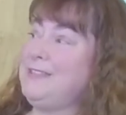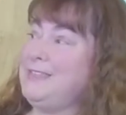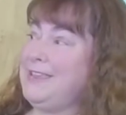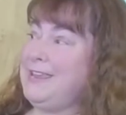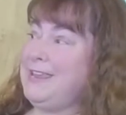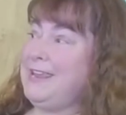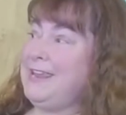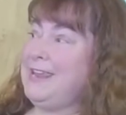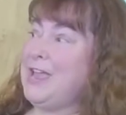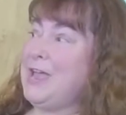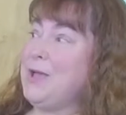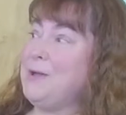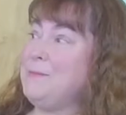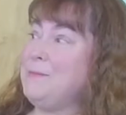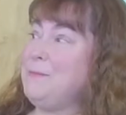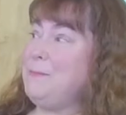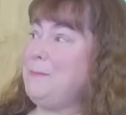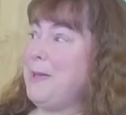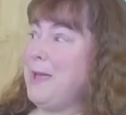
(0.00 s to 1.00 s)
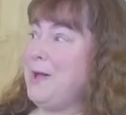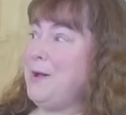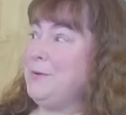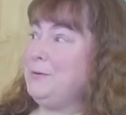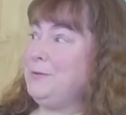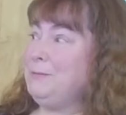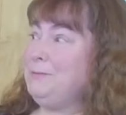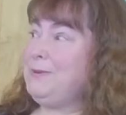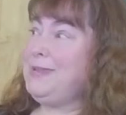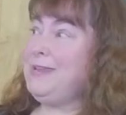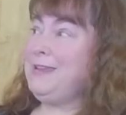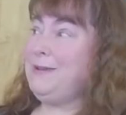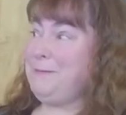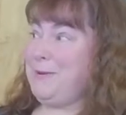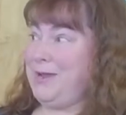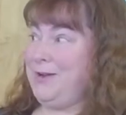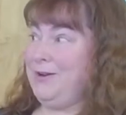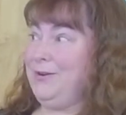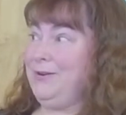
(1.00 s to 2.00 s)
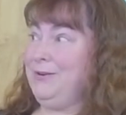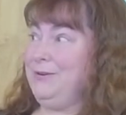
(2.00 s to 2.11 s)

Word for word: thing about being mayor?